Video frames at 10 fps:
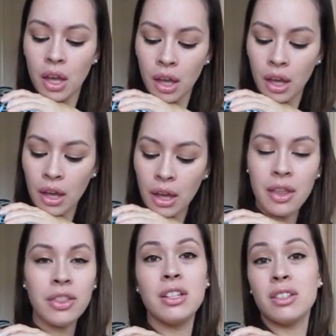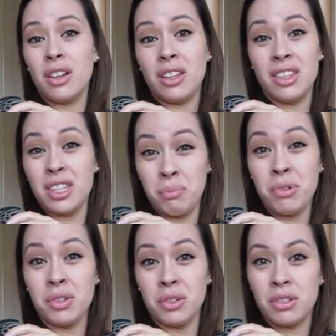and this
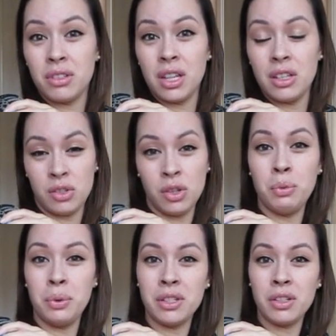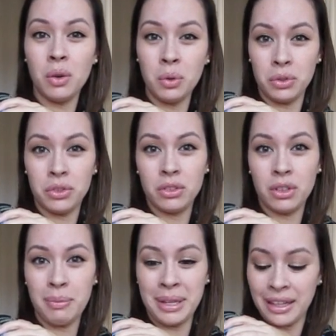bruise is 2 weeks old.
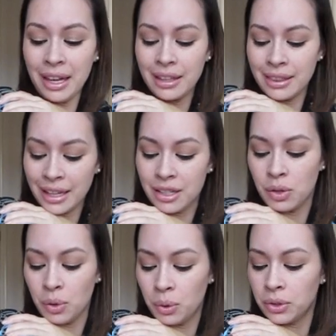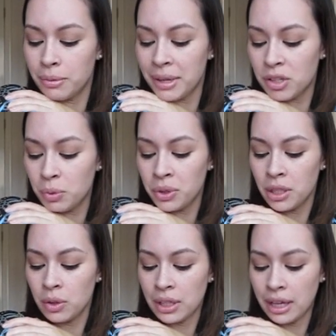I mean, that is old. Imagine what it
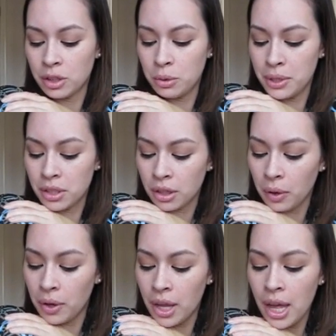looked like 2 weeks ago.